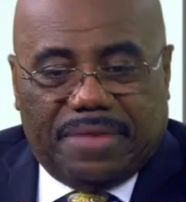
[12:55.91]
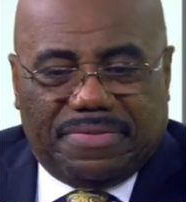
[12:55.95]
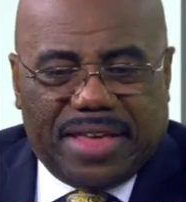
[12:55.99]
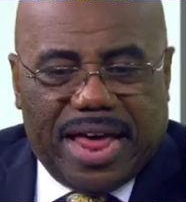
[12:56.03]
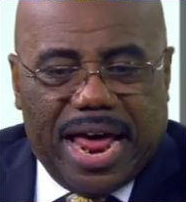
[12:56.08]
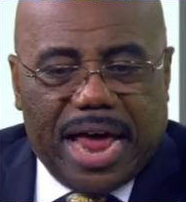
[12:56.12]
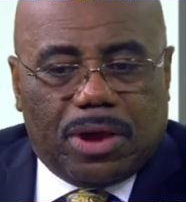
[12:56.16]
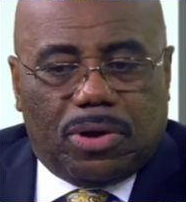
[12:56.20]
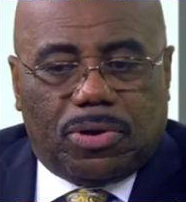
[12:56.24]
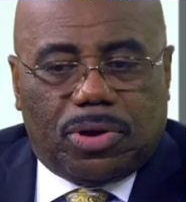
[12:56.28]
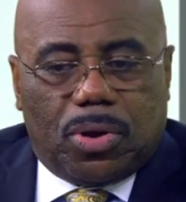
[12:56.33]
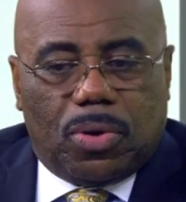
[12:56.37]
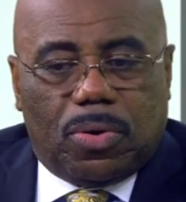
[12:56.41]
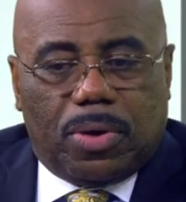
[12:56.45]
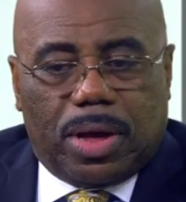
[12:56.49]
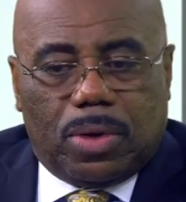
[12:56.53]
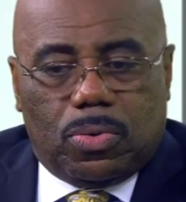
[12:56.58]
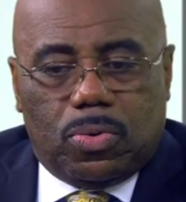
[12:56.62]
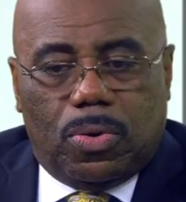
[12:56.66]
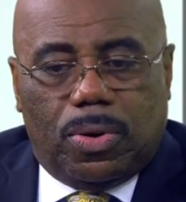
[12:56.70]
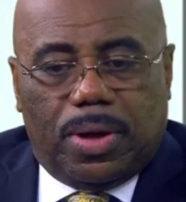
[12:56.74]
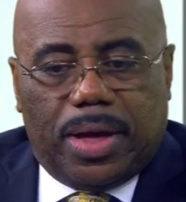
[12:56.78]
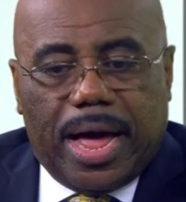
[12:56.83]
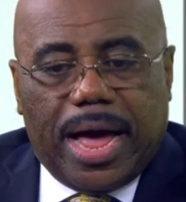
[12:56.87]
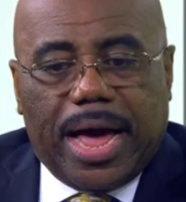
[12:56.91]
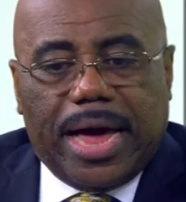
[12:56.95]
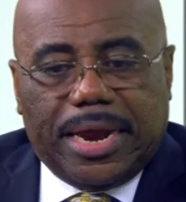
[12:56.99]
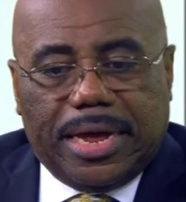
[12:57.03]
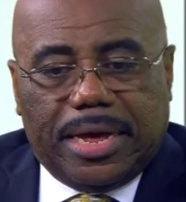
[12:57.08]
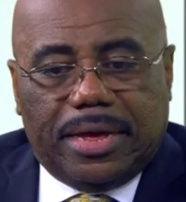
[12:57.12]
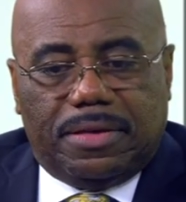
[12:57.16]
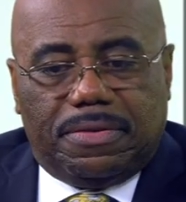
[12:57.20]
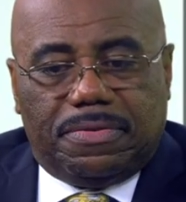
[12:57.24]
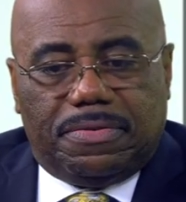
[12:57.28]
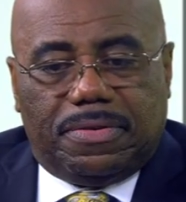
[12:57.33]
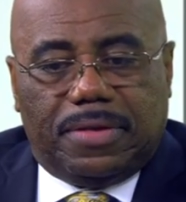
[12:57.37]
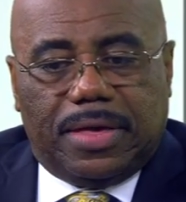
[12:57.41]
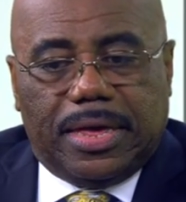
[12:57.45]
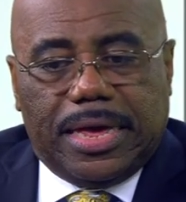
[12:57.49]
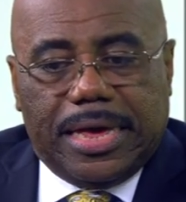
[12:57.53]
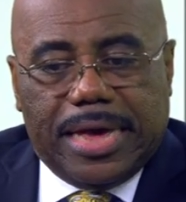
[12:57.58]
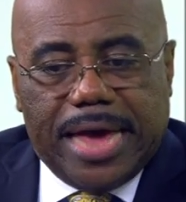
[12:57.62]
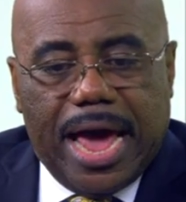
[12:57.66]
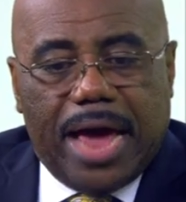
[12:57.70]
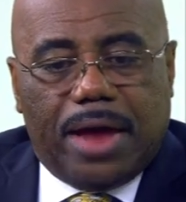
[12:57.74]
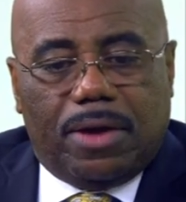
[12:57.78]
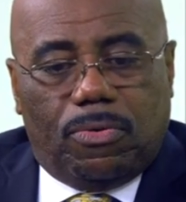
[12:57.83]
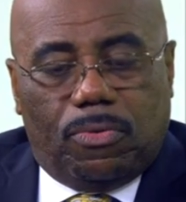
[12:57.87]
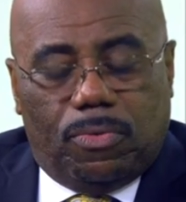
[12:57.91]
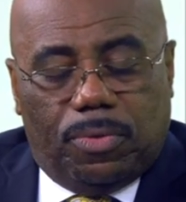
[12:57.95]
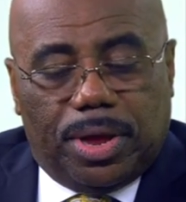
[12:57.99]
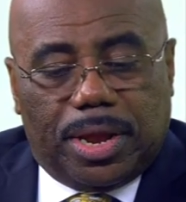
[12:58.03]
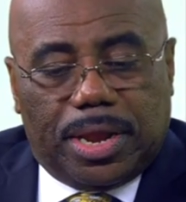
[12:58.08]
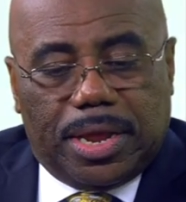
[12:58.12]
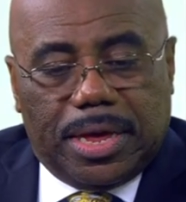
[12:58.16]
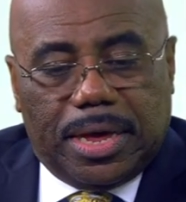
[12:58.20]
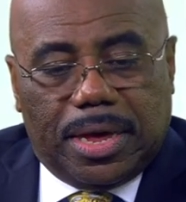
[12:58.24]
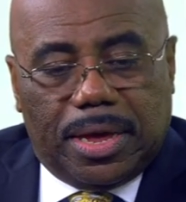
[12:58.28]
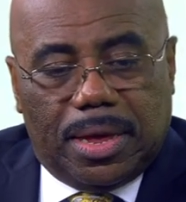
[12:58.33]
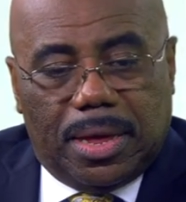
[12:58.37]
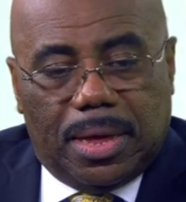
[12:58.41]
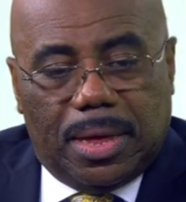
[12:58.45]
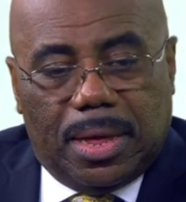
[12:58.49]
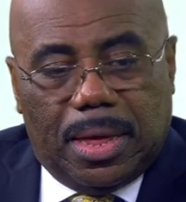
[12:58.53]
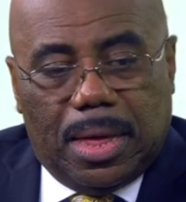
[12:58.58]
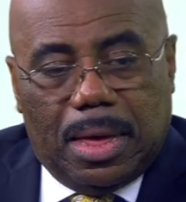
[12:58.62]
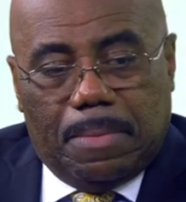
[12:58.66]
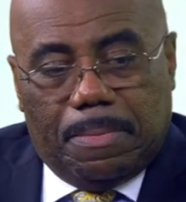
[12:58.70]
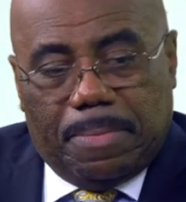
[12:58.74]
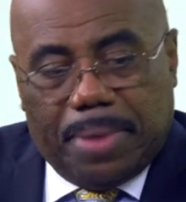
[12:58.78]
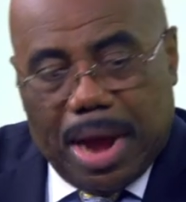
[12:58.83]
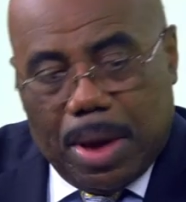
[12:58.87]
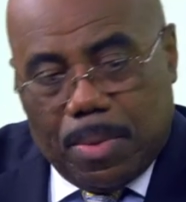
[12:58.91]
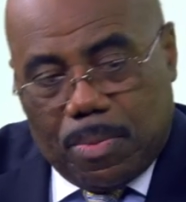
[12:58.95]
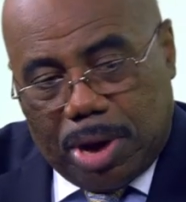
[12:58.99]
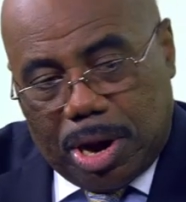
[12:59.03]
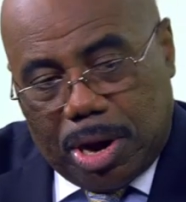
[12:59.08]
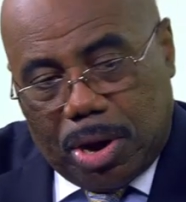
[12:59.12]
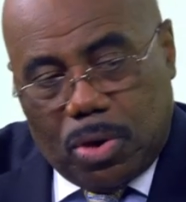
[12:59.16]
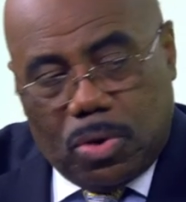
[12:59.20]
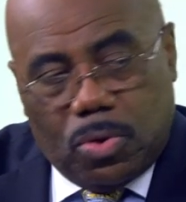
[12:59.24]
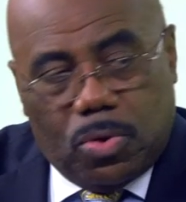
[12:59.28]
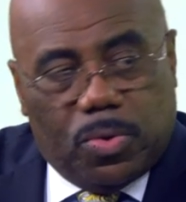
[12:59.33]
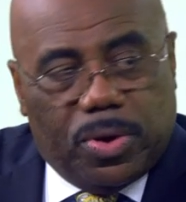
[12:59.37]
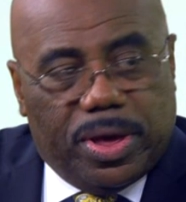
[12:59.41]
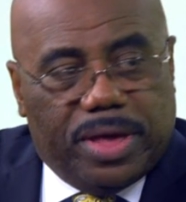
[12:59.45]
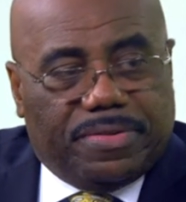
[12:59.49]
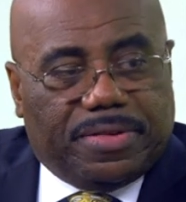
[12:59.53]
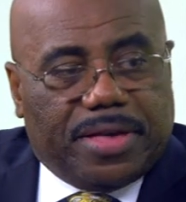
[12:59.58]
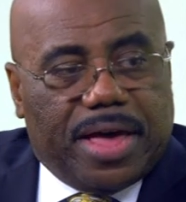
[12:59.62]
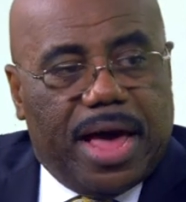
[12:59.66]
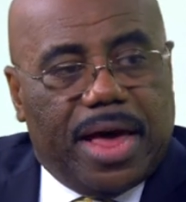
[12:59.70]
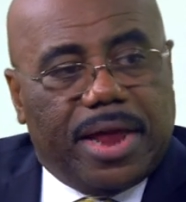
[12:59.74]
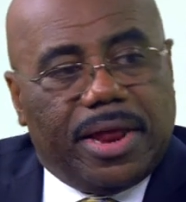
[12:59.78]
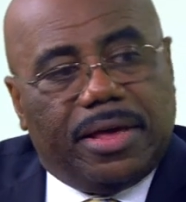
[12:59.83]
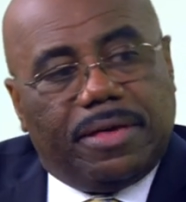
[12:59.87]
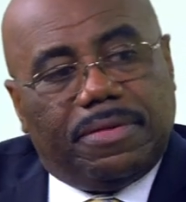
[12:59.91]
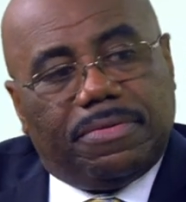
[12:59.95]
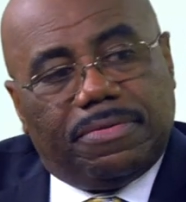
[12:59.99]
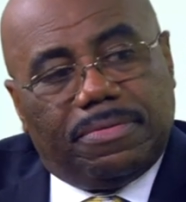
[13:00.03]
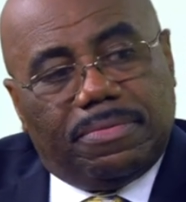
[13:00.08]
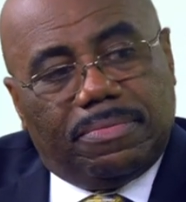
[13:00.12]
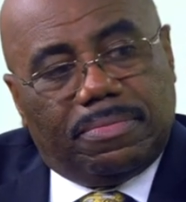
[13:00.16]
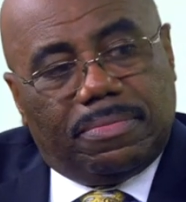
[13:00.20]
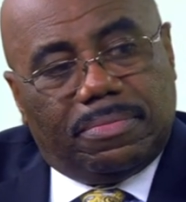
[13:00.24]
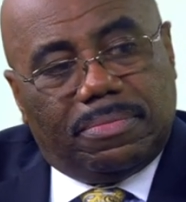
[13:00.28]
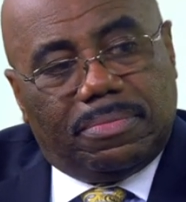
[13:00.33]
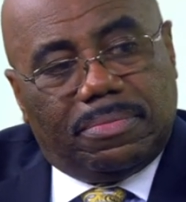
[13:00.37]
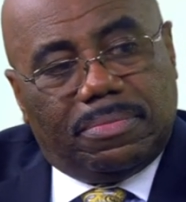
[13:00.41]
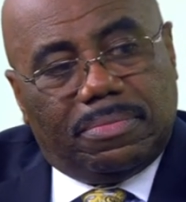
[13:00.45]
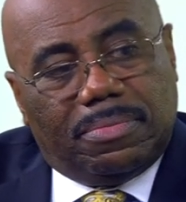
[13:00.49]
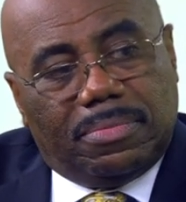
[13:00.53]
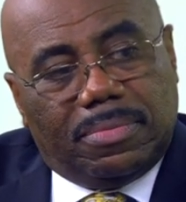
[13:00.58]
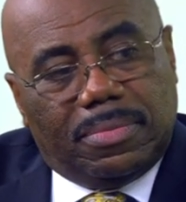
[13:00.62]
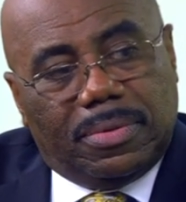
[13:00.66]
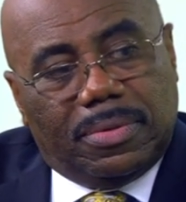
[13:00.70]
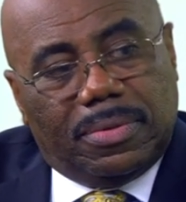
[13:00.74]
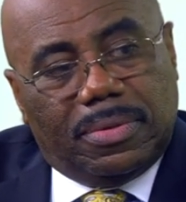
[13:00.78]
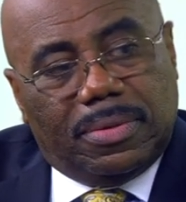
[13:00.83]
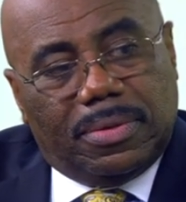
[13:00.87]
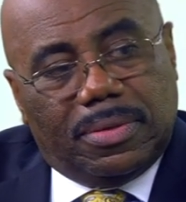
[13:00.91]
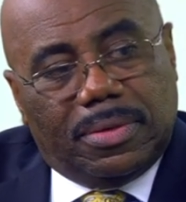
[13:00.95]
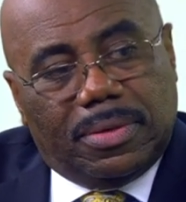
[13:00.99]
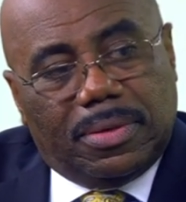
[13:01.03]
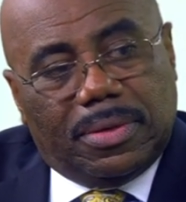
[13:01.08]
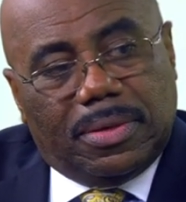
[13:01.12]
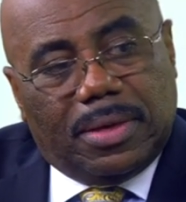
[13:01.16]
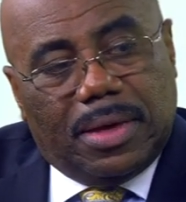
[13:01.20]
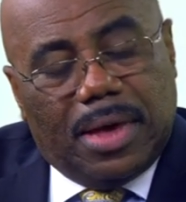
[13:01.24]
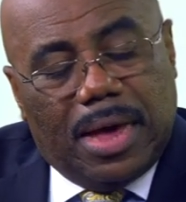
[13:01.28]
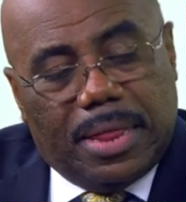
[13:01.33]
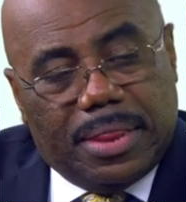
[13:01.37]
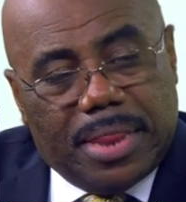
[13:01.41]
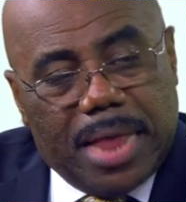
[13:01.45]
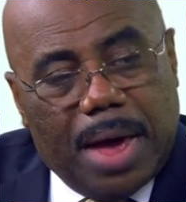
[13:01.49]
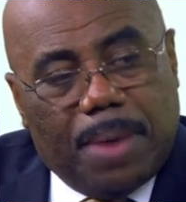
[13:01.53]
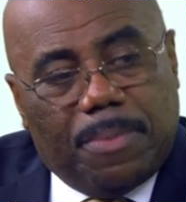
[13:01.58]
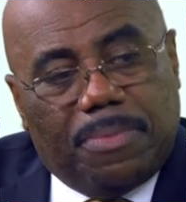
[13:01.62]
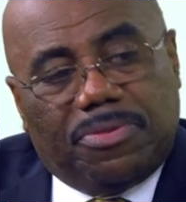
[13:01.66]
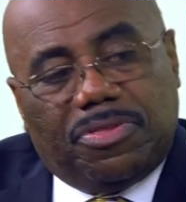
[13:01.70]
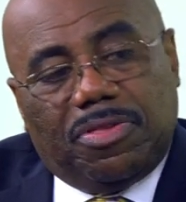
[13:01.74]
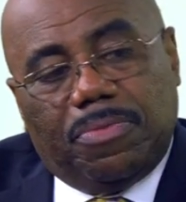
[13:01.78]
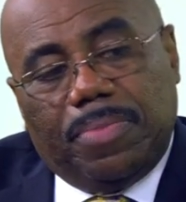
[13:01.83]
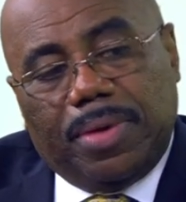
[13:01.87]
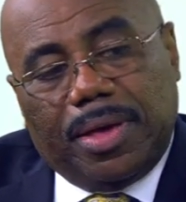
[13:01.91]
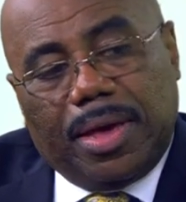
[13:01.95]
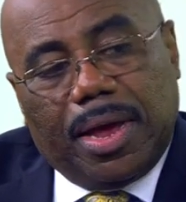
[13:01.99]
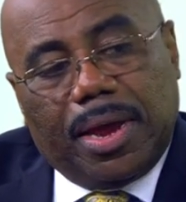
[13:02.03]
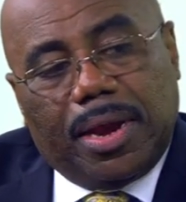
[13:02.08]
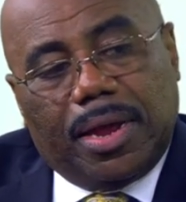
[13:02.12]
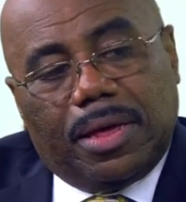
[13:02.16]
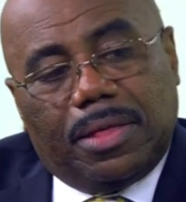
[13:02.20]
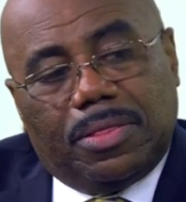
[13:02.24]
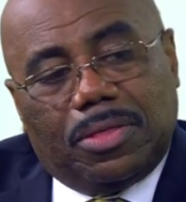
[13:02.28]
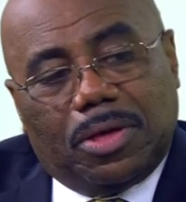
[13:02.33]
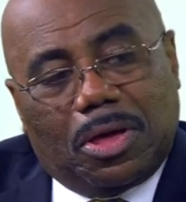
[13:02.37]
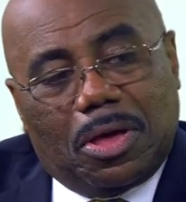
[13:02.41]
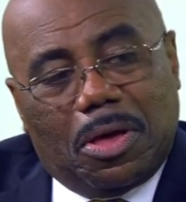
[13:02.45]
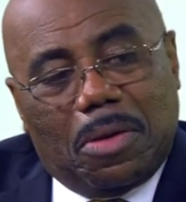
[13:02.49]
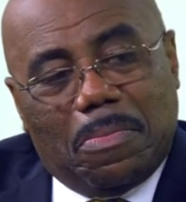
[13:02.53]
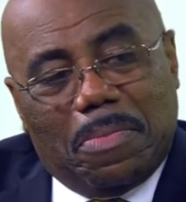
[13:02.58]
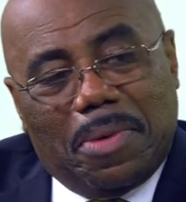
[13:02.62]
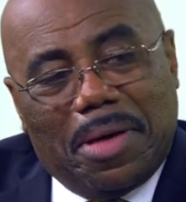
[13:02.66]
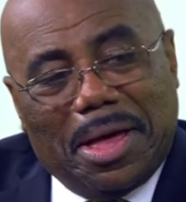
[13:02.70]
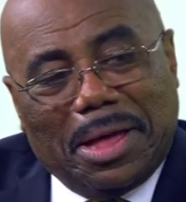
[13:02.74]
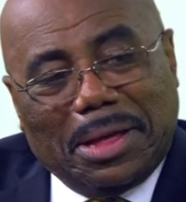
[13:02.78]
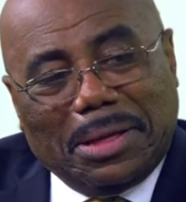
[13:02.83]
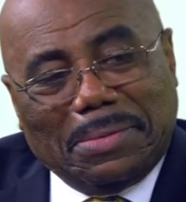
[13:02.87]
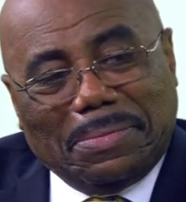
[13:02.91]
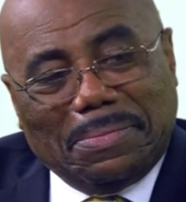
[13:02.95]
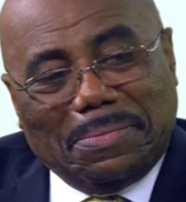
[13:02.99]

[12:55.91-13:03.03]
said, I don't know who God is yet, really, but I want to know who his God is. And that was the beginning of the comeback.